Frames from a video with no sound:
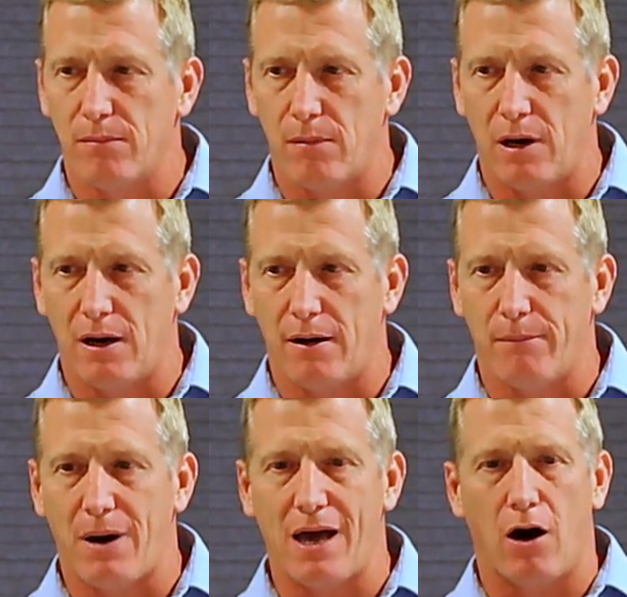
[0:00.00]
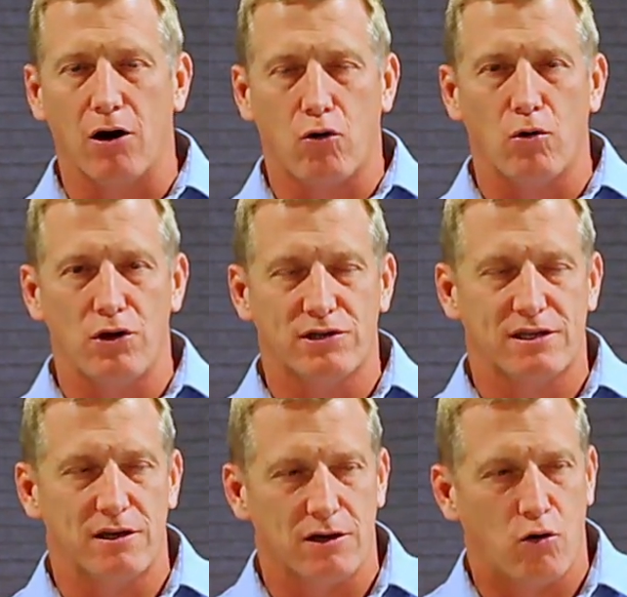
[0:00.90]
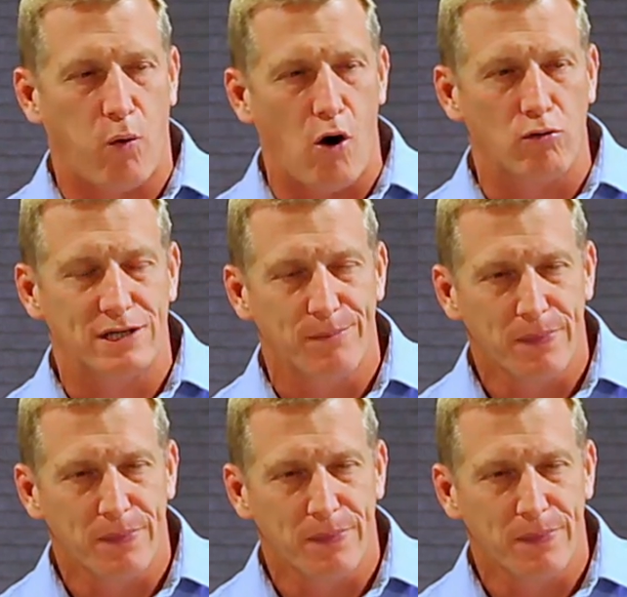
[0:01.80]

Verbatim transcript: uh, my uncle used to quote.